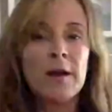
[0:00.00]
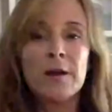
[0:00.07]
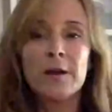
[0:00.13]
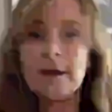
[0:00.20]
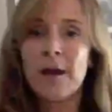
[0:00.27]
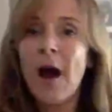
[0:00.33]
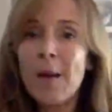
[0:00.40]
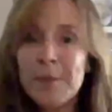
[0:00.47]

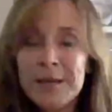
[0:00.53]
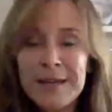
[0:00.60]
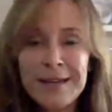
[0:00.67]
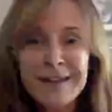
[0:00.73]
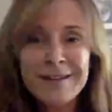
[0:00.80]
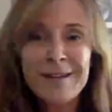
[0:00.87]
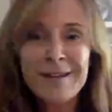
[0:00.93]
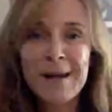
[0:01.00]

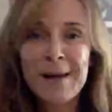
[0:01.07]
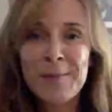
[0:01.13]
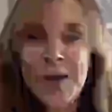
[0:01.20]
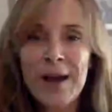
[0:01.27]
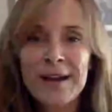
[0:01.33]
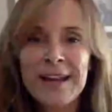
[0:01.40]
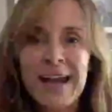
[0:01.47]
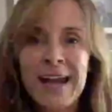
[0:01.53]
comedy
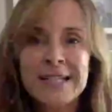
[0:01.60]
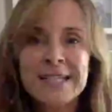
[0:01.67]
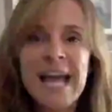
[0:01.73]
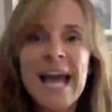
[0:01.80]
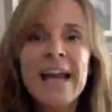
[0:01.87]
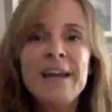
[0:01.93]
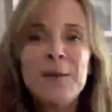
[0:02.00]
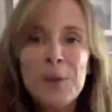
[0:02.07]
podcasts,
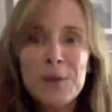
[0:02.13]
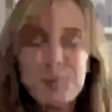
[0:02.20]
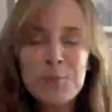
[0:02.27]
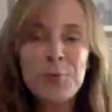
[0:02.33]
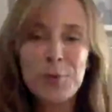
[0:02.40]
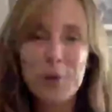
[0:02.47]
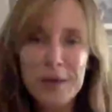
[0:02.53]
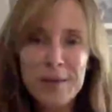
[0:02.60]
anyone
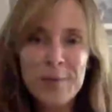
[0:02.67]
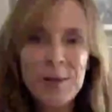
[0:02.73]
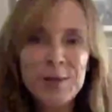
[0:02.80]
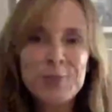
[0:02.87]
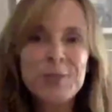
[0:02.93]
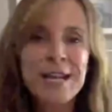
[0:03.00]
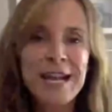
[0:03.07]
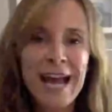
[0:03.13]
pretty
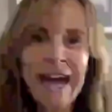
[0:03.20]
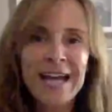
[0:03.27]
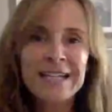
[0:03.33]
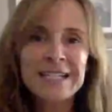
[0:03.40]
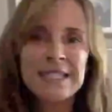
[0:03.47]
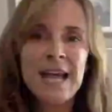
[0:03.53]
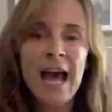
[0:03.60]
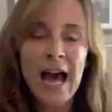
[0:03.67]
much that
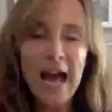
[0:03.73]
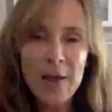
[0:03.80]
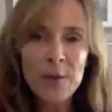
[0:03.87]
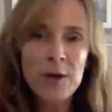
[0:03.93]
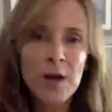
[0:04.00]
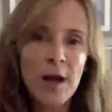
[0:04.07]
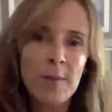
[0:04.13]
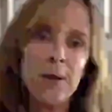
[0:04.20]
asked, I
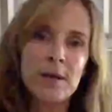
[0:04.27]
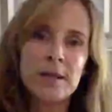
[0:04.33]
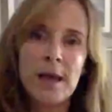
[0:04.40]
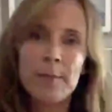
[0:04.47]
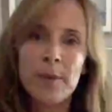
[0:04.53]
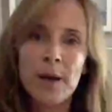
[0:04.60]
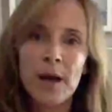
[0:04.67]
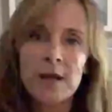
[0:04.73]
would hop on
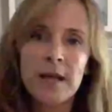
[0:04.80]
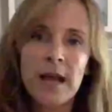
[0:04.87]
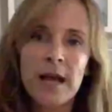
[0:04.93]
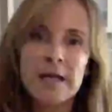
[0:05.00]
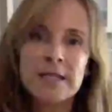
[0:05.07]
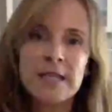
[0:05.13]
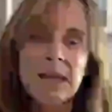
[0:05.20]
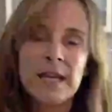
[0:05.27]
that
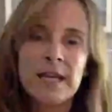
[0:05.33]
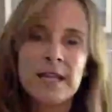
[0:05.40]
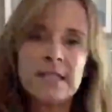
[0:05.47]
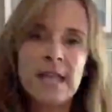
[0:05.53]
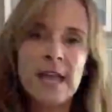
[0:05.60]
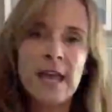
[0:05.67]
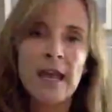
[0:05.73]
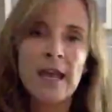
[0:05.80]
podcast. It is
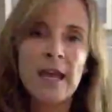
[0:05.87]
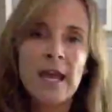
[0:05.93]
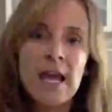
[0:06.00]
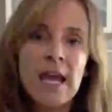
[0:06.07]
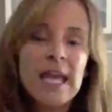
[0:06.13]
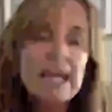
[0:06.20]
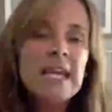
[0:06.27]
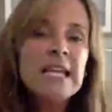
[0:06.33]
a
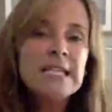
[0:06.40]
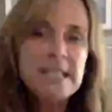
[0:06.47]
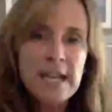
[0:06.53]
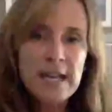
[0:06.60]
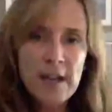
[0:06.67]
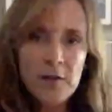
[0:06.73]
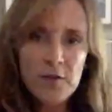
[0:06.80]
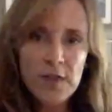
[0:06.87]
easy
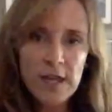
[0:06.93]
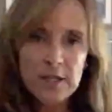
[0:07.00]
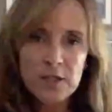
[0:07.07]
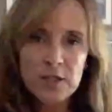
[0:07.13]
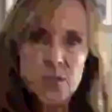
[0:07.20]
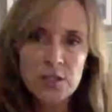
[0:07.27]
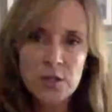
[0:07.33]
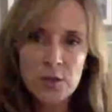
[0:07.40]
enough thing to
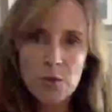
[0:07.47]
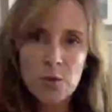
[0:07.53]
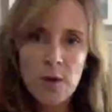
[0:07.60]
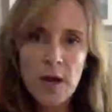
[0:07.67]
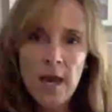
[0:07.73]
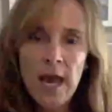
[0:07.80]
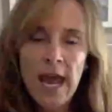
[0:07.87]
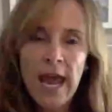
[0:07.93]
do,
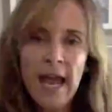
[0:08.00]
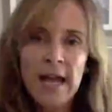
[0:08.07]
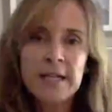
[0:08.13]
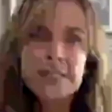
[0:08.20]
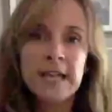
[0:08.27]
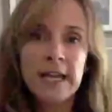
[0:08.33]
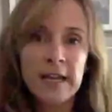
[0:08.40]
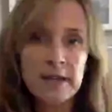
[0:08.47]

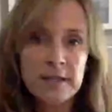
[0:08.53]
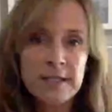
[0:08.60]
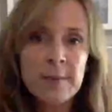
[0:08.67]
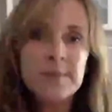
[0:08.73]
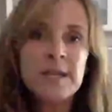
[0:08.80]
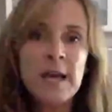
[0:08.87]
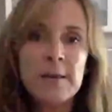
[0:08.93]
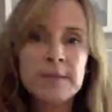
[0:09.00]
and it can
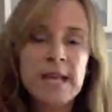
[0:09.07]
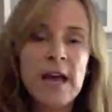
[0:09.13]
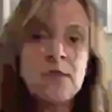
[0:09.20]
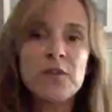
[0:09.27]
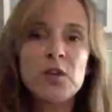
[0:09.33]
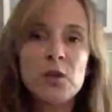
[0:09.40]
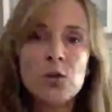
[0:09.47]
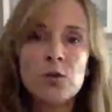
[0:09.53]
sometimes have
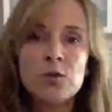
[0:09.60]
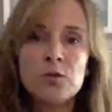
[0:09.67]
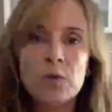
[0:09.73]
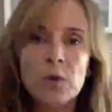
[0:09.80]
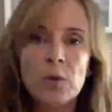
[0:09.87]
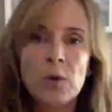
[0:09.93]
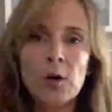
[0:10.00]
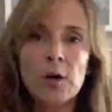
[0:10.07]
huge
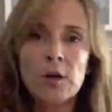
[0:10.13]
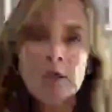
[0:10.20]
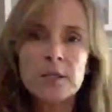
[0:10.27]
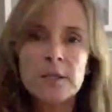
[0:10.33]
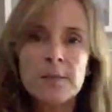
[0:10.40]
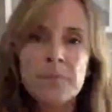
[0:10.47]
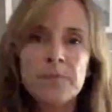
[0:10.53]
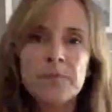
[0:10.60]

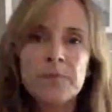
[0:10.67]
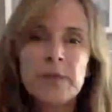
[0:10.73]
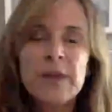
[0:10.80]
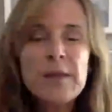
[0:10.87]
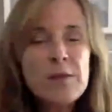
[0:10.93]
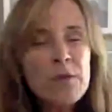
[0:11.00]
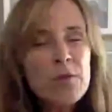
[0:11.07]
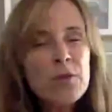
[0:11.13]
rewards. And
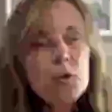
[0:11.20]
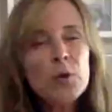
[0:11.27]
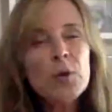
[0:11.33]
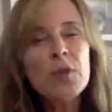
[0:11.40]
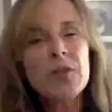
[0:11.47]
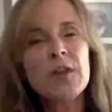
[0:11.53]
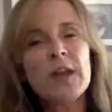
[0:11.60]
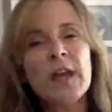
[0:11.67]
then the third
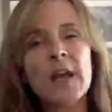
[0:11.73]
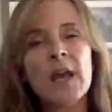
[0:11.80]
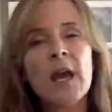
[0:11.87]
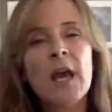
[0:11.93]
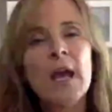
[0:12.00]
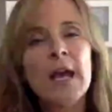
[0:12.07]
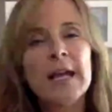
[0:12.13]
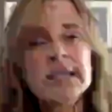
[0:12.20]
thing
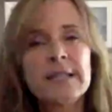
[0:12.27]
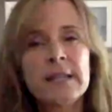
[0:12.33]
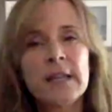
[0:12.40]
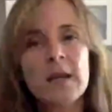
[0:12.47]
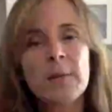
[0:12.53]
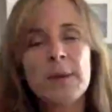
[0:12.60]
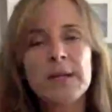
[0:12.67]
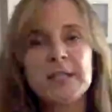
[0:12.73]
is a
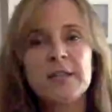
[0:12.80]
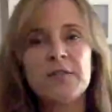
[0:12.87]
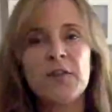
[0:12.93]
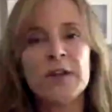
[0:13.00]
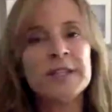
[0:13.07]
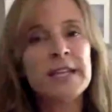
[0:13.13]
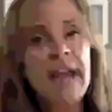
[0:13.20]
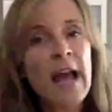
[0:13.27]
little bit
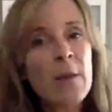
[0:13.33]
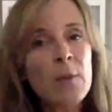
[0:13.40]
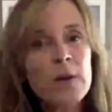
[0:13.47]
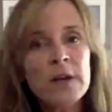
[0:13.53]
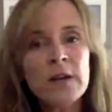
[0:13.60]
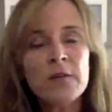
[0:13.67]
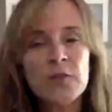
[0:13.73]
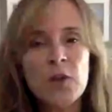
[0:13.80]
different. And I
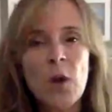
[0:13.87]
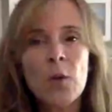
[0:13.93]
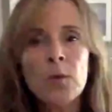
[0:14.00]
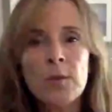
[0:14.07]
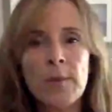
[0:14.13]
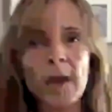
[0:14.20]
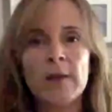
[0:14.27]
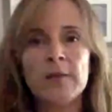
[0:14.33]
wouldn't have known
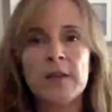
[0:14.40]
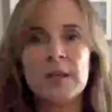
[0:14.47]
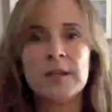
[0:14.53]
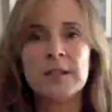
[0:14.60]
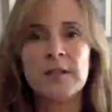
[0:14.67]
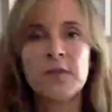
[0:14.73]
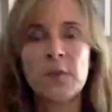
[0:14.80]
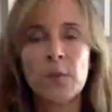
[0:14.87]
about this
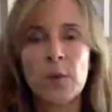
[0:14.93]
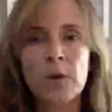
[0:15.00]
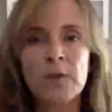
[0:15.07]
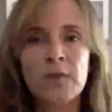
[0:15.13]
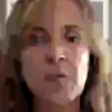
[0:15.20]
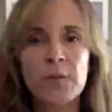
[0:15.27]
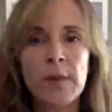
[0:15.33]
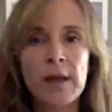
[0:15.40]
if it weren't
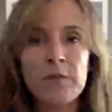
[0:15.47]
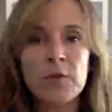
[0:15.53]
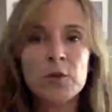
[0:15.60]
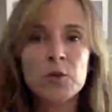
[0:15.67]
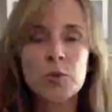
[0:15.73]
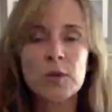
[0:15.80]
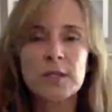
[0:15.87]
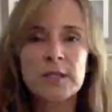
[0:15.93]
for my
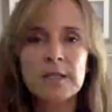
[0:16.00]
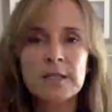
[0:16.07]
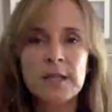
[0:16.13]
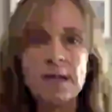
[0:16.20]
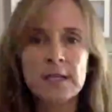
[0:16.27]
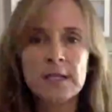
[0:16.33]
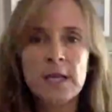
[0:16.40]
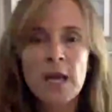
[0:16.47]
virtual
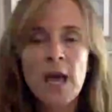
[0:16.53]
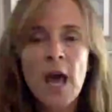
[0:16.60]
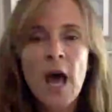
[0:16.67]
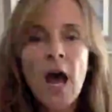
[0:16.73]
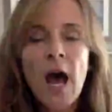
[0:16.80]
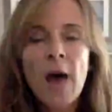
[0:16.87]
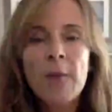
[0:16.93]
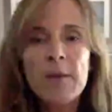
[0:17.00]
assistant.
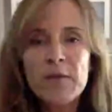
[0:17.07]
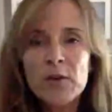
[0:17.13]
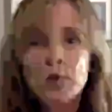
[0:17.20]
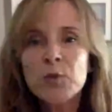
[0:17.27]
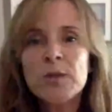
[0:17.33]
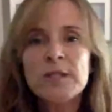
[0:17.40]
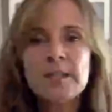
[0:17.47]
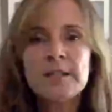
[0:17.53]
My
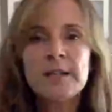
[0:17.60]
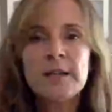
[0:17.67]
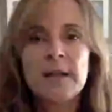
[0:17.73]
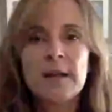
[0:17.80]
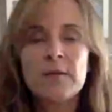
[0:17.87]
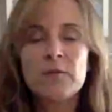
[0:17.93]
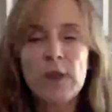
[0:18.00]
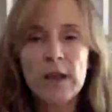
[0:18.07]
virtual assistant
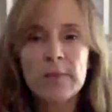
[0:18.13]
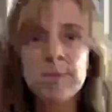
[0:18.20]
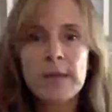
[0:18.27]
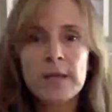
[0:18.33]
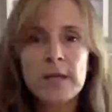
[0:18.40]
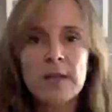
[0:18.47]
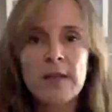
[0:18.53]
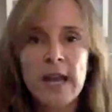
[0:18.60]

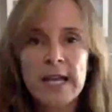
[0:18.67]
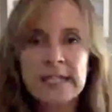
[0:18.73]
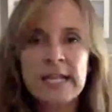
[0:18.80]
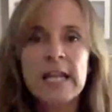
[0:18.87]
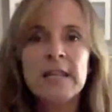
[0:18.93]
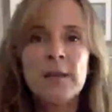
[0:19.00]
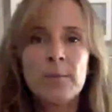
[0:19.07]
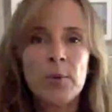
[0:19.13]
recommended that I
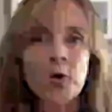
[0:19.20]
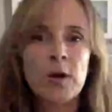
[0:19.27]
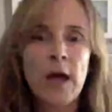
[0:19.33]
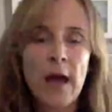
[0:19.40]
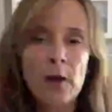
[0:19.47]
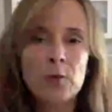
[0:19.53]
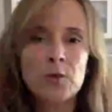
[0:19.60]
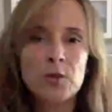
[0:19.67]
send the book
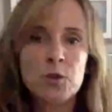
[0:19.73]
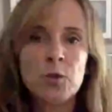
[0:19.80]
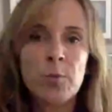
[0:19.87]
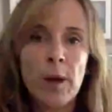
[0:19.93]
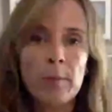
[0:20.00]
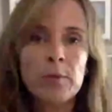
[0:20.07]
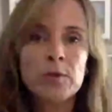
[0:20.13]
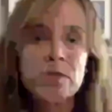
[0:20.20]
out to
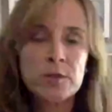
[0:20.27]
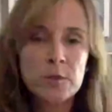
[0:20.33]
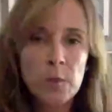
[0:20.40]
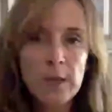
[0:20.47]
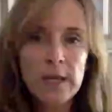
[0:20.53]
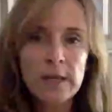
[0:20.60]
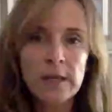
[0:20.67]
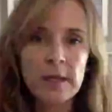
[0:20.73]
Publishers
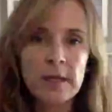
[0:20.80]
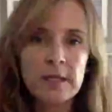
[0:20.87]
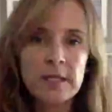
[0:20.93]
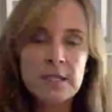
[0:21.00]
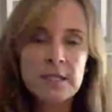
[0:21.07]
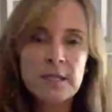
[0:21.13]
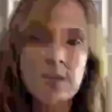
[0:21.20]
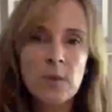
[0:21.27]
Weekly to
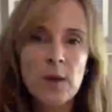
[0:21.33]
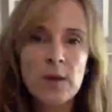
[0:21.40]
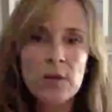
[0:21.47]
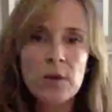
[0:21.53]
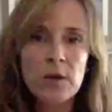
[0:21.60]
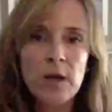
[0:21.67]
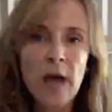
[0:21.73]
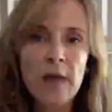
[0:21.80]
see whether
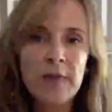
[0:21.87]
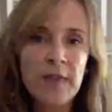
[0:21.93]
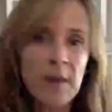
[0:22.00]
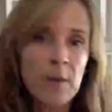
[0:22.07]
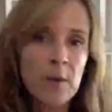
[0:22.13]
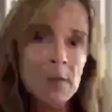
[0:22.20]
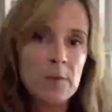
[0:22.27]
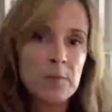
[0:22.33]
or not they
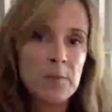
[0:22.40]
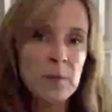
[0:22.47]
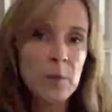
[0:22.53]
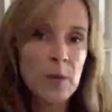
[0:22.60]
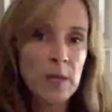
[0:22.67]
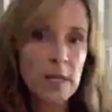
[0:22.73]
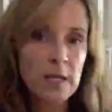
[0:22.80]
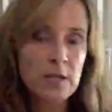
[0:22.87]
would be
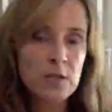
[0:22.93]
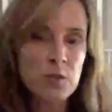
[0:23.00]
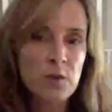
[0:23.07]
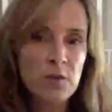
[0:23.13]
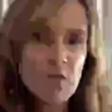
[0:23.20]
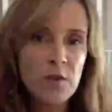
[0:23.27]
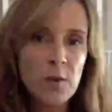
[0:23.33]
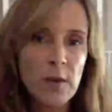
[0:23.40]
willing to
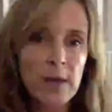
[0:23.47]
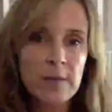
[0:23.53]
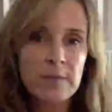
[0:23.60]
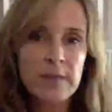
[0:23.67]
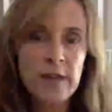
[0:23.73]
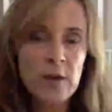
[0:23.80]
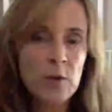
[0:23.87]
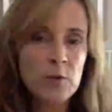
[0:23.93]
review it.
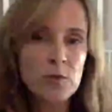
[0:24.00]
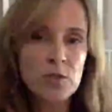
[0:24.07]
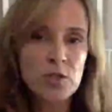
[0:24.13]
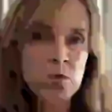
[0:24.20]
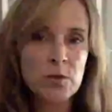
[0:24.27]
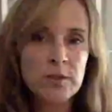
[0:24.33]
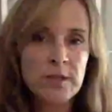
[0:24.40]
They don't choose